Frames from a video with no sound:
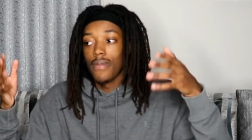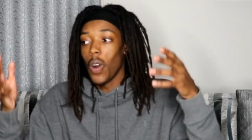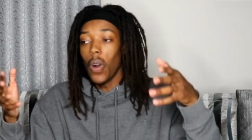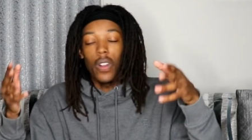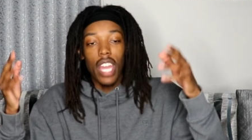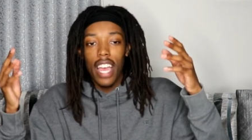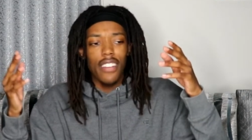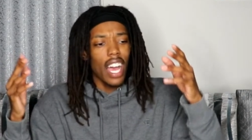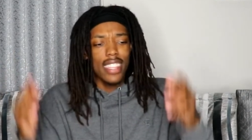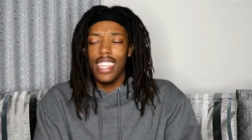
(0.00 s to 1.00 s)
Or
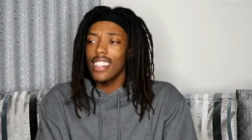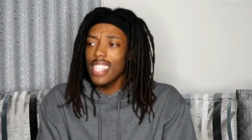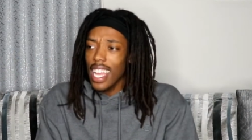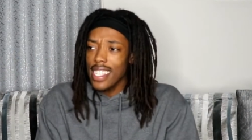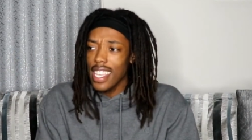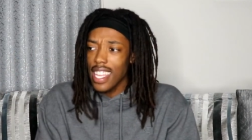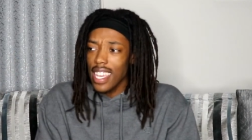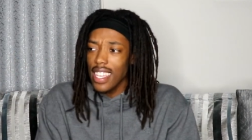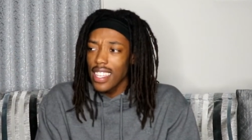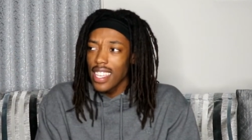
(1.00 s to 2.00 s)
not... I think... Did I say
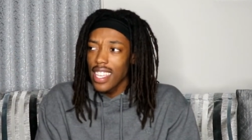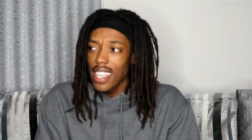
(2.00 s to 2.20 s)
that?